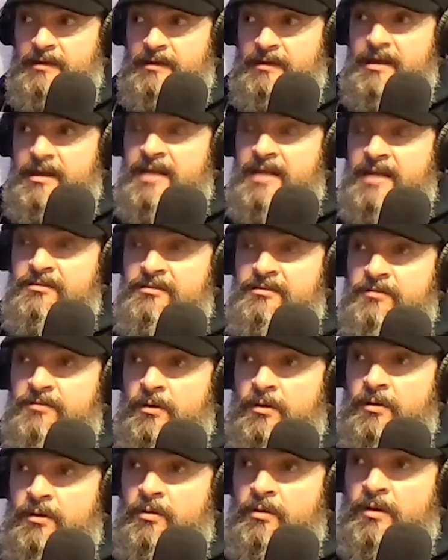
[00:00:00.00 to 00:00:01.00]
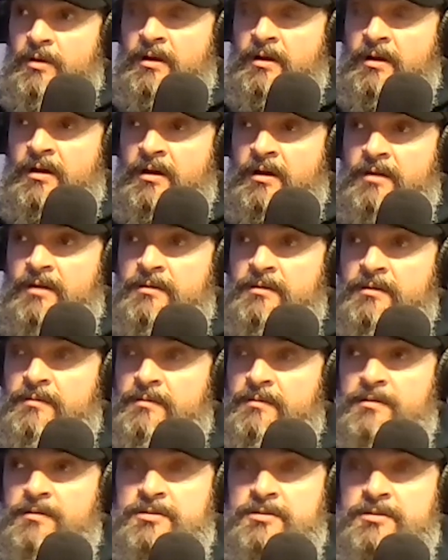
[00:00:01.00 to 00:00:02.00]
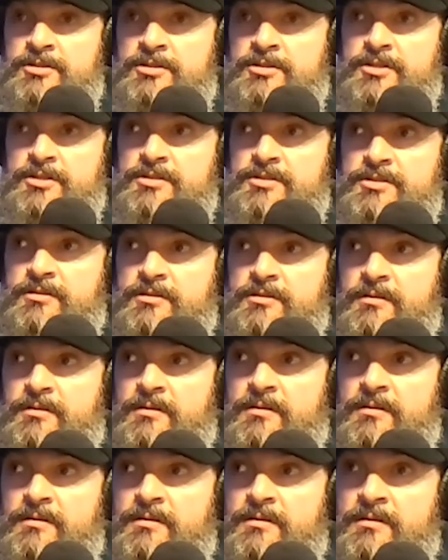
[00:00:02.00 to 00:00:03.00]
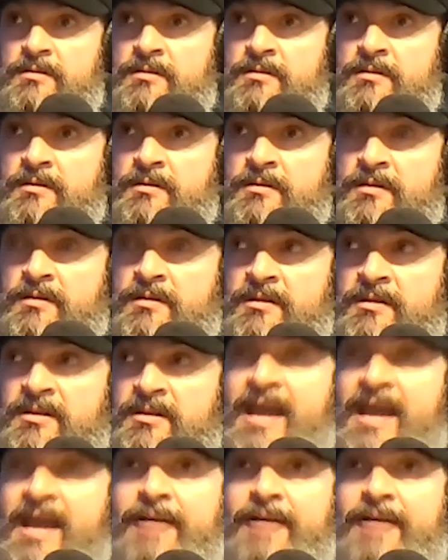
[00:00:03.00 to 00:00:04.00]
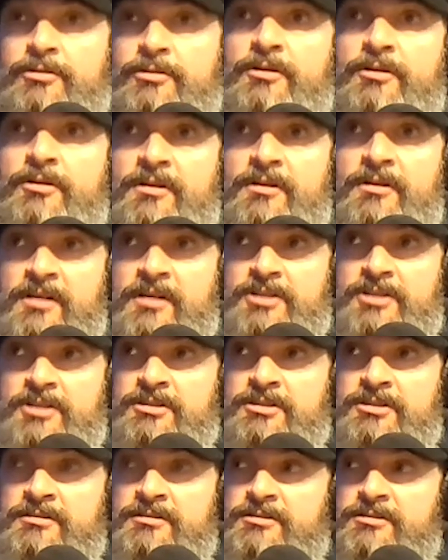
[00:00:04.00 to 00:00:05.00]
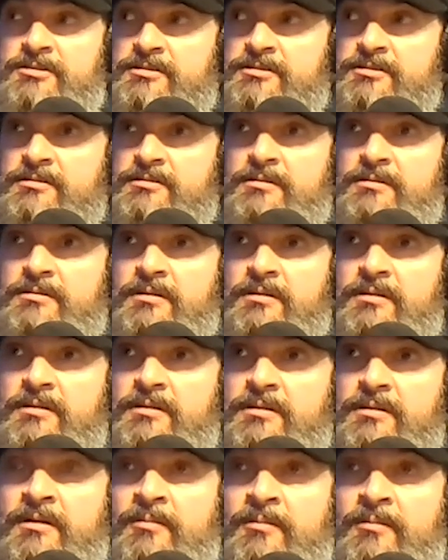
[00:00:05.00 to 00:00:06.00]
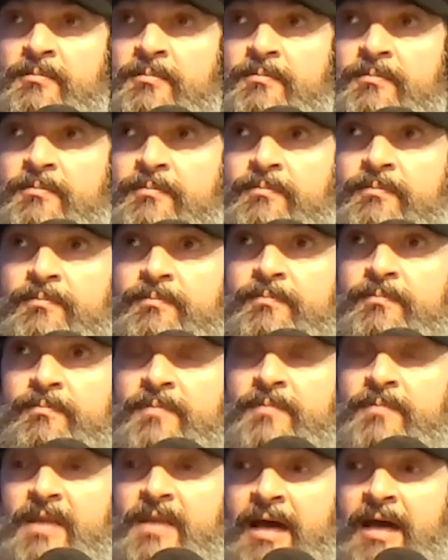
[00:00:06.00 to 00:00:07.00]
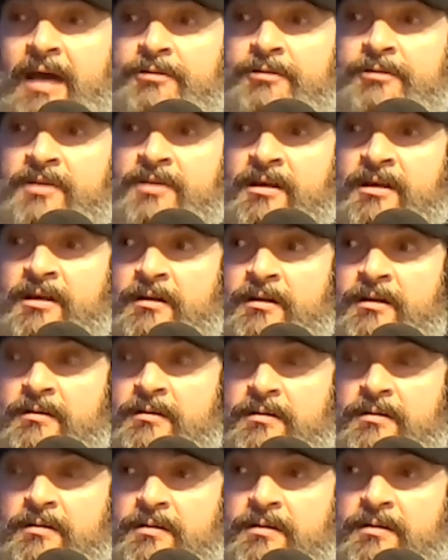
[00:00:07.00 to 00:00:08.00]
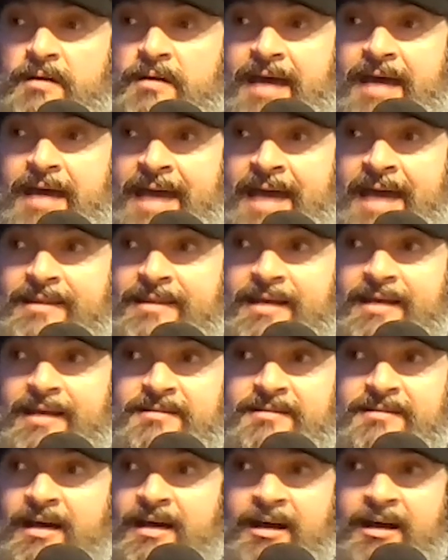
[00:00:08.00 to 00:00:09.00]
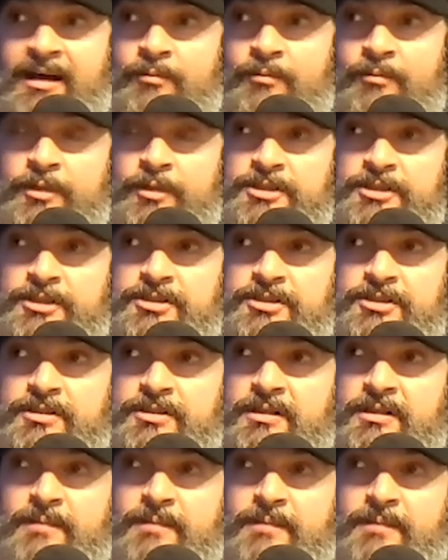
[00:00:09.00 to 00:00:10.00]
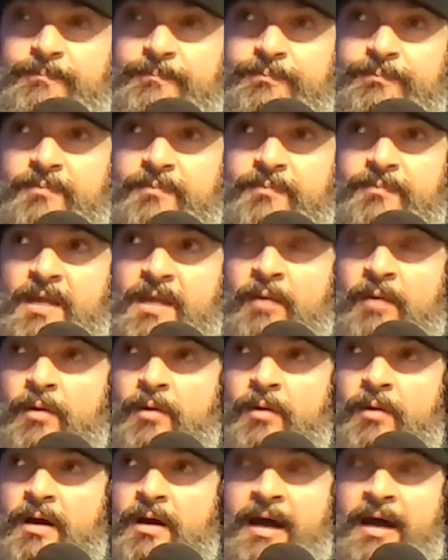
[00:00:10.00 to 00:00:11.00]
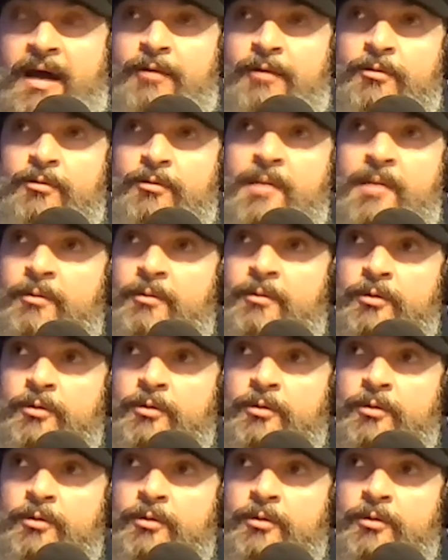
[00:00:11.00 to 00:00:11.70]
And so uh, the just the the natural conditions um, out there at that time, which I don't remember what